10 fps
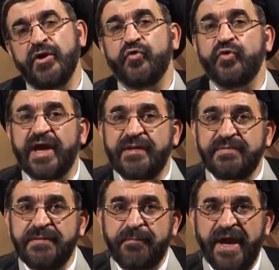who can
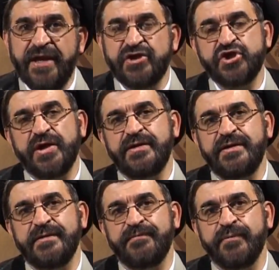be
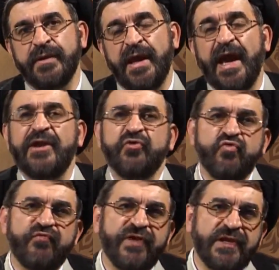patient, and
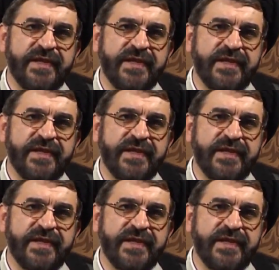who fell